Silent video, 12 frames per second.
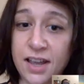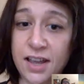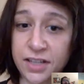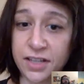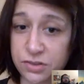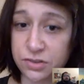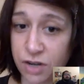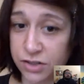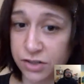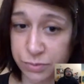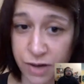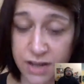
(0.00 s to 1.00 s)
I like
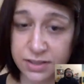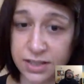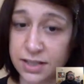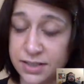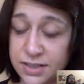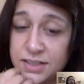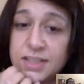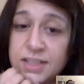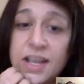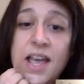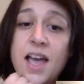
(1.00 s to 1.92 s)
structured processes.